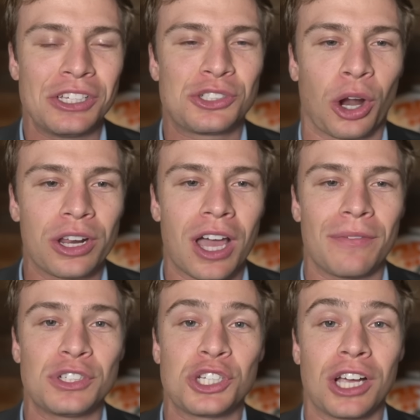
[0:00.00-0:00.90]
Starting
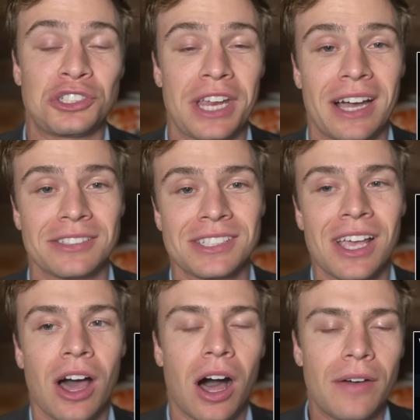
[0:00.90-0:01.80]
off with Josh Downs.
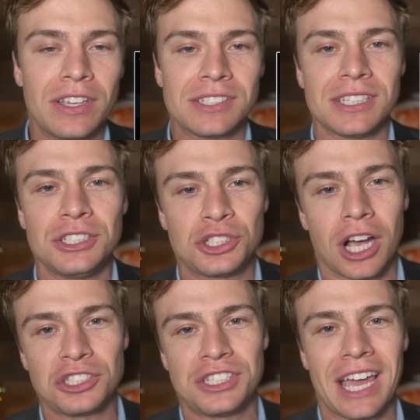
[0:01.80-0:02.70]
Obviously,
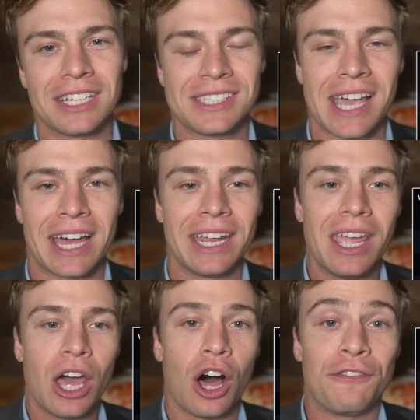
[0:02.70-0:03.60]
Josh Downs had
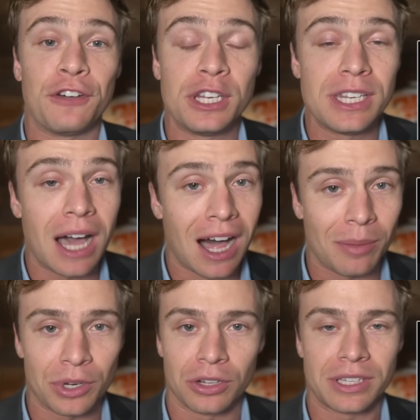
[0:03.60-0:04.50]
a
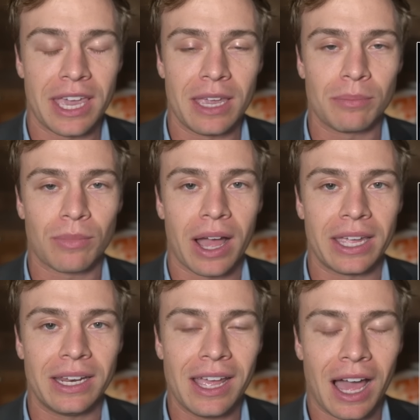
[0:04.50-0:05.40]
phenomenal game,
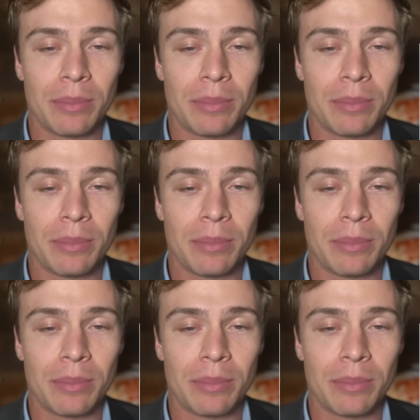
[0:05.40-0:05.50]
right?